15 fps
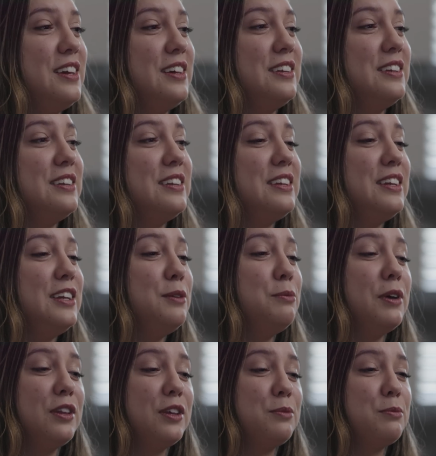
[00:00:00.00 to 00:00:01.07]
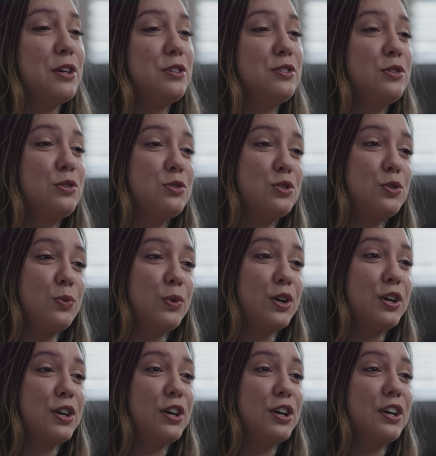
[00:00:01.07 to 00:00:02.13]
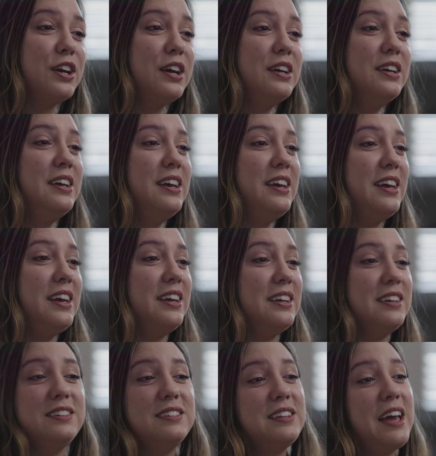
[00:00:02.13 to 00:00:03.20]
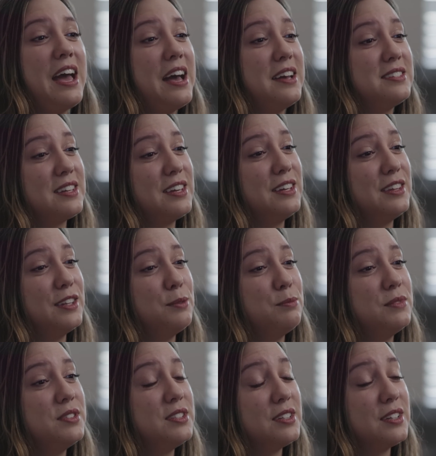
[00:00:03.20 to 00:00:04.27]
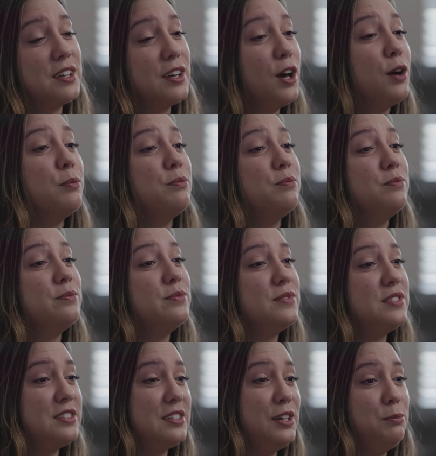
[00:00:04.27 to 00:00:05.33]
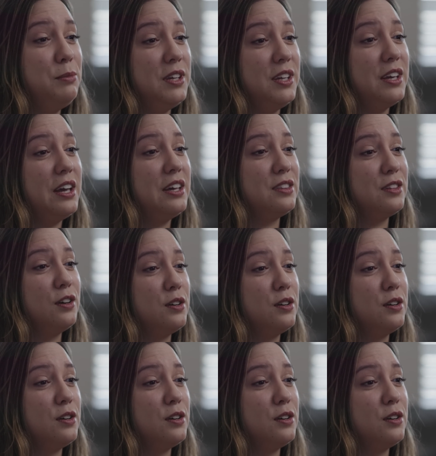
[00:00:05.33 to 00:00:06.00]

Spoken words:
and emailing my social worker and asking them to come see me at the